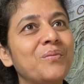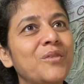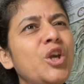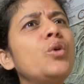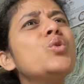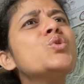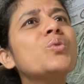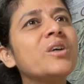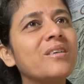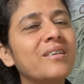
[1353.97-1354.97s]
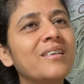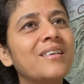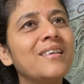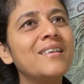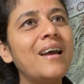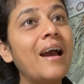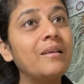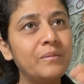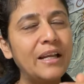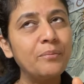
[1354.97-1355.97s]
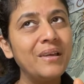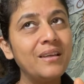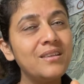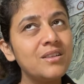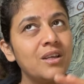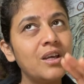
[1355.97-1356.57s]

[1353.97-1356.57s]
Huge work. That means